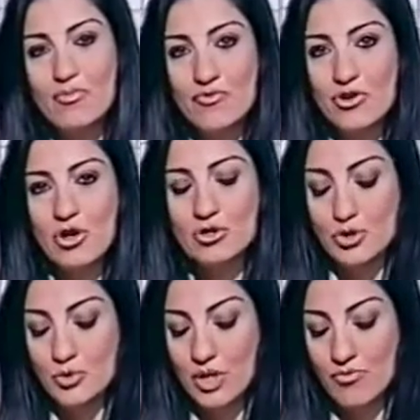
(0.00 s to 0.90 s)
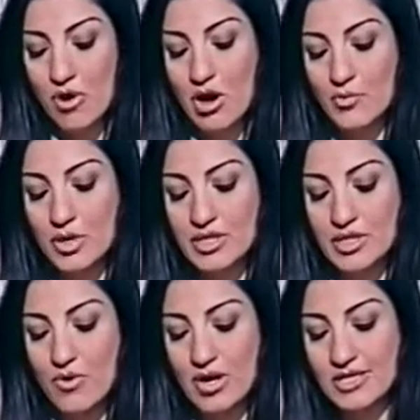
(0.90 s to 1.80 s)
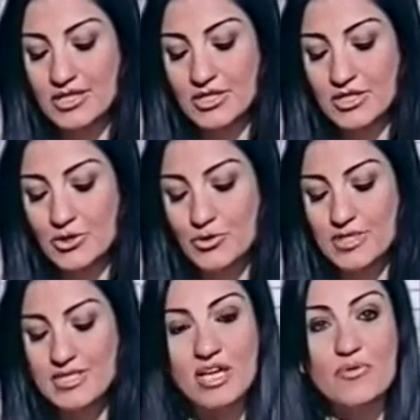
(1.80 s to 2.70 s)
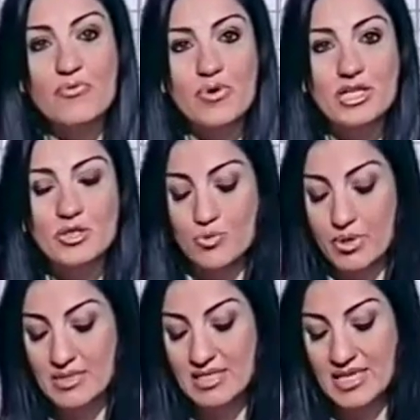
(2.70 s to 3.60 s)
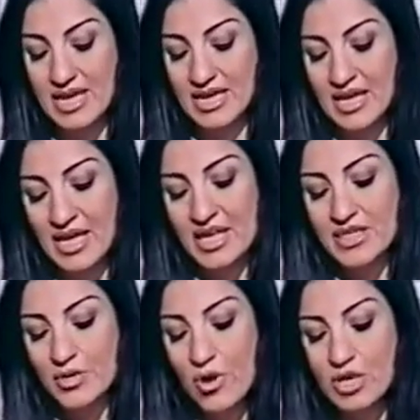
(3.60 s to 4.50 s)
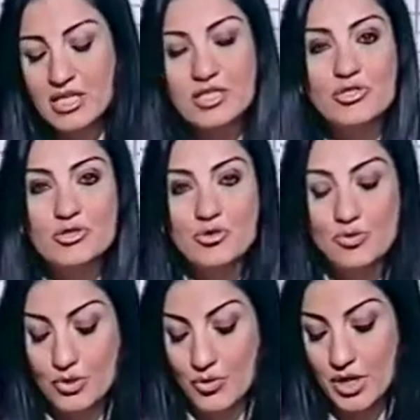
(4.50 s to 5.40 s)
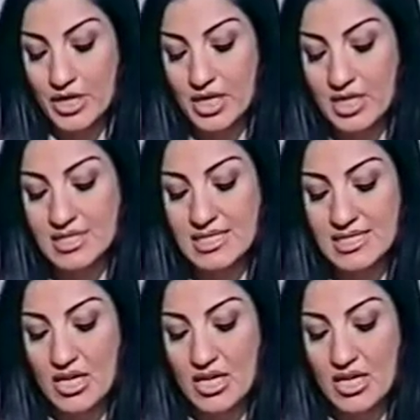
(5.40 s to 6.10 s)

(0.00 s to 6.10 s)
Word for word: Moving on to Iraq, where the Iraqi Institute celebrates Women's Day. The Iraqi Institute organized a